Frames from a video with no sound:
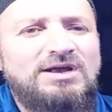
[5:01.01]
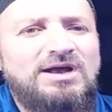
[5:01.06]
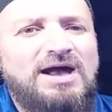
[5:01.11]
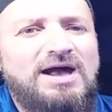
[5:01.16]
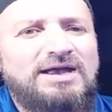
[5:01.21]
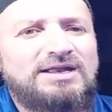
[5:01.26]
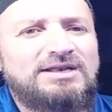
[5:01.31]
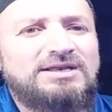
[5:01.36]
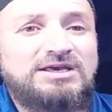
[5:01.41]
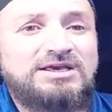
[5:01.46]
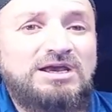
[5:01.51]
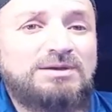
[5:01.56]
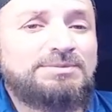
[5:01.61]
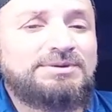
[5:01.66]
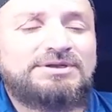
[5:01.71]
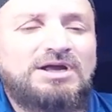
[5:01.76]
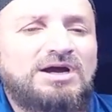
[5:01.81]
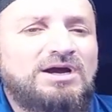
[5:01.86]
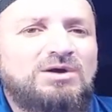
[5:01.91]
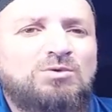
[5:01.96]
I can keep
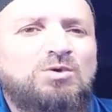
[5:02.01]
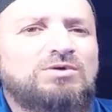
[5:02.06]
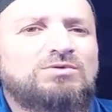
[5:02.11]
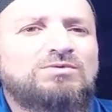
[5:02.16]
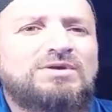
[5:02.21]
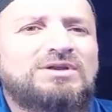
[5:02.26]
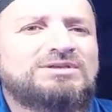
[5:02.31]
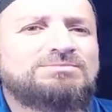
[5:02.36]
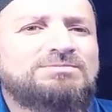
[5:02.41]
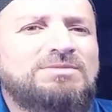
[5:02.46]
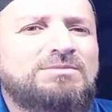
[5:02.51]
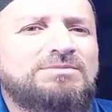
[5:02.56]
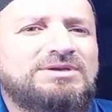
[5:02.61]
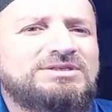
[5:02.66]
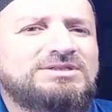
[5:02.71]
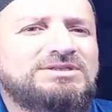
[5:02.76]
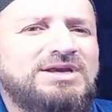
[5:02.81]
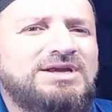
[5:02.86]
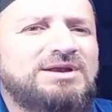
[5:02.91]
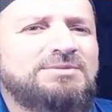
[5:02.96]
it 1, 1 as memory
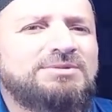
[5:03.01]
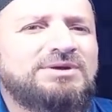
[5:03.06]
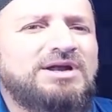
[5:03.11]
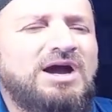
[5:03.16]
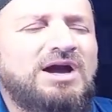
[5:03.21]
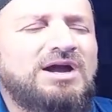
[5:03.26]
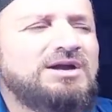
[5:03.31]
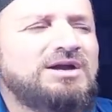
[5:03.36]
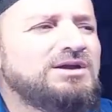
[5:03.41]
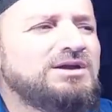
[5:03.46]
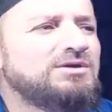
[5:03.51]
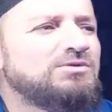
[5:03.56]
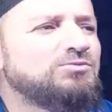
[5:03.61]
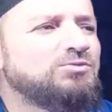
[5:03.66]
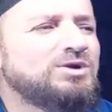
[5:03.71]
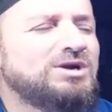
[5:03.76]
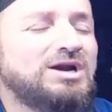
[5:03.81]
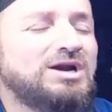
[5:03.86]
state, but I would